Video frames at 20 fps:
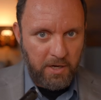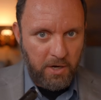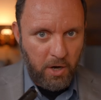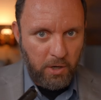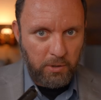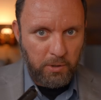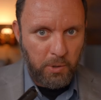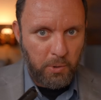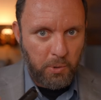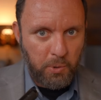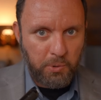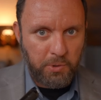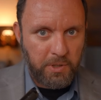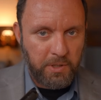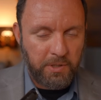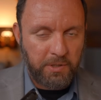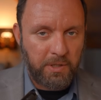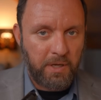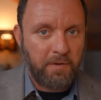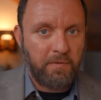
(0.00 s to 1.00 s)
Carlo
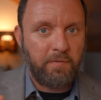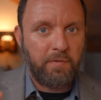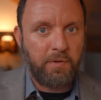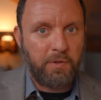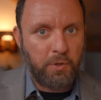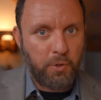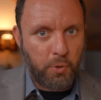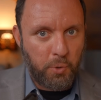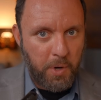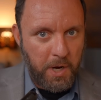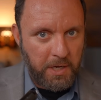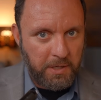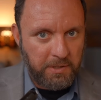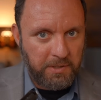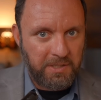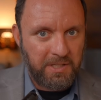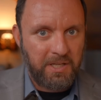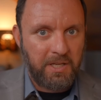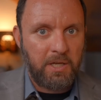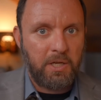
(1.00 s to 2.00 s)
Acutis for the
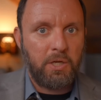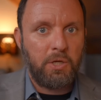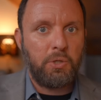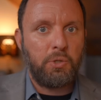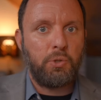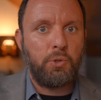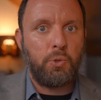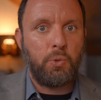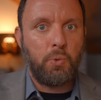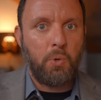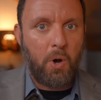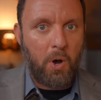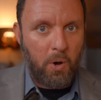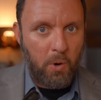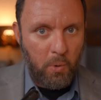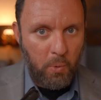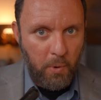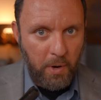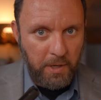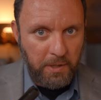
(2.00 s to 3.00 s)
grace to
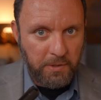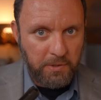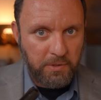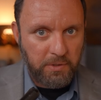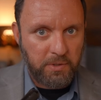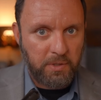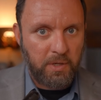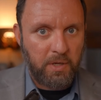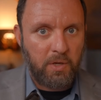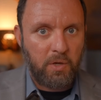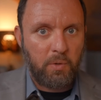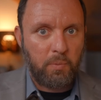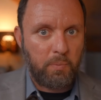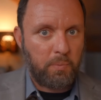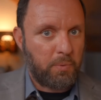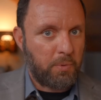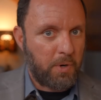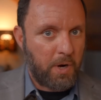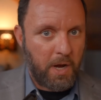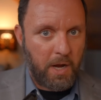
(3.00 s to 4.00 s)
always
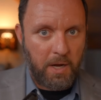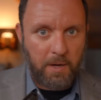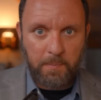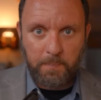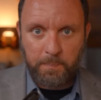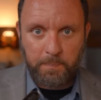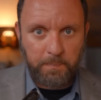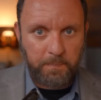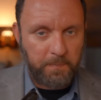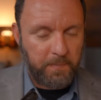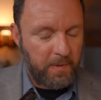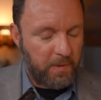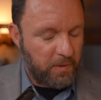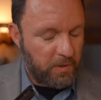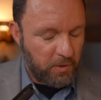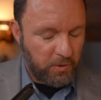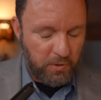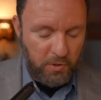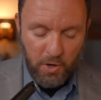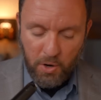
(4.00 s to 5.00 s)
pray.
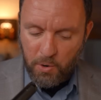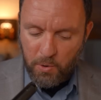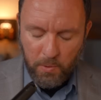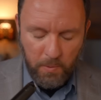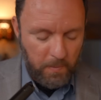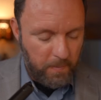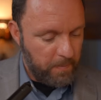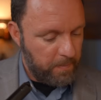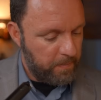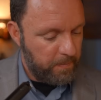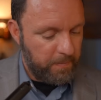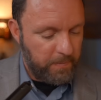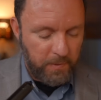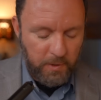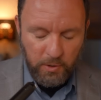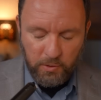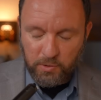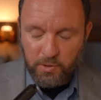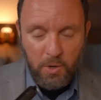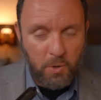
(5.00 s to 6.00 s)
There's no
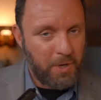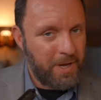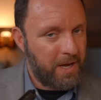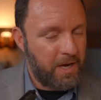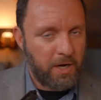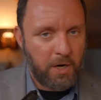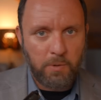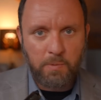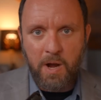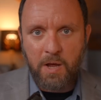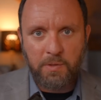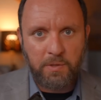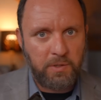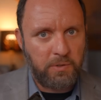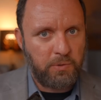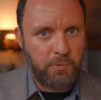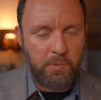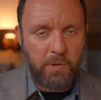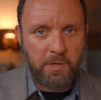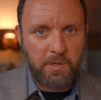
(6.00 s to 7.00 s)
getting around
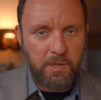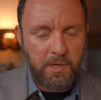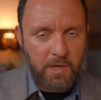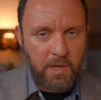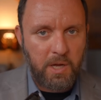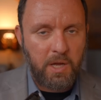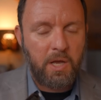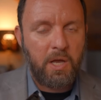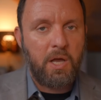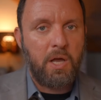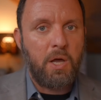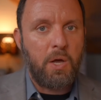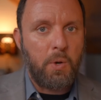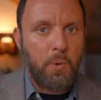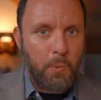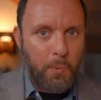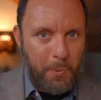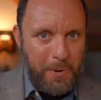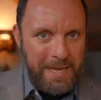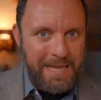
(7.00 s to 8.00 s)
this one.
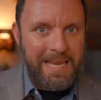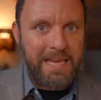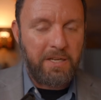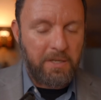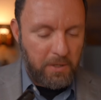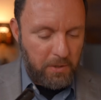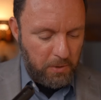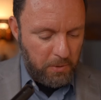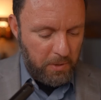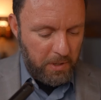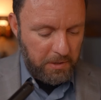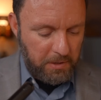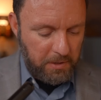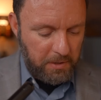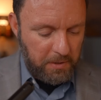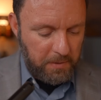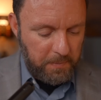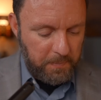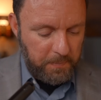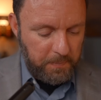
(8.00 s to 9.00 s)
We need to do it.